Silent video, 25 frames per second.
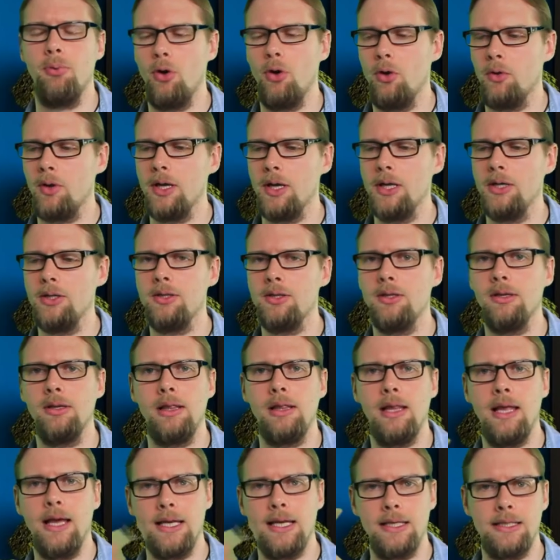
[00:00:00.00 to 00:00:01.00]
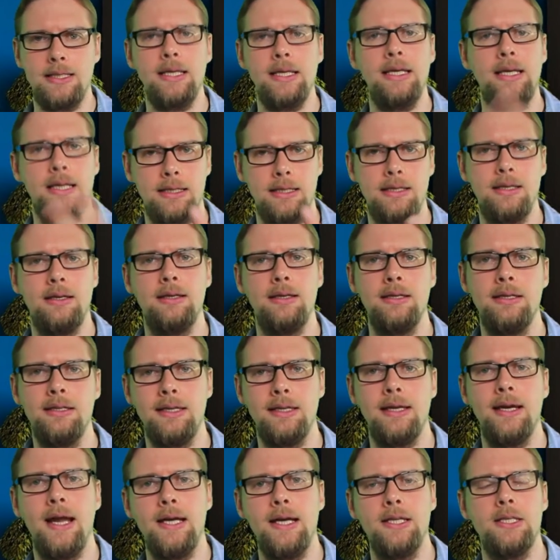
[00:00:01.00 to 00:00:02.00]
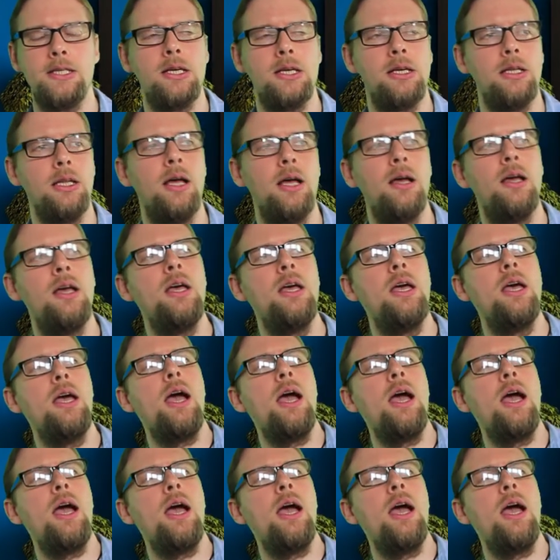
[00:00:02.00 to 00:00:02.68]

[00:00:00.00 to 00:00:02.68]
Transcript: pour it into the glass and it turns the nice colour.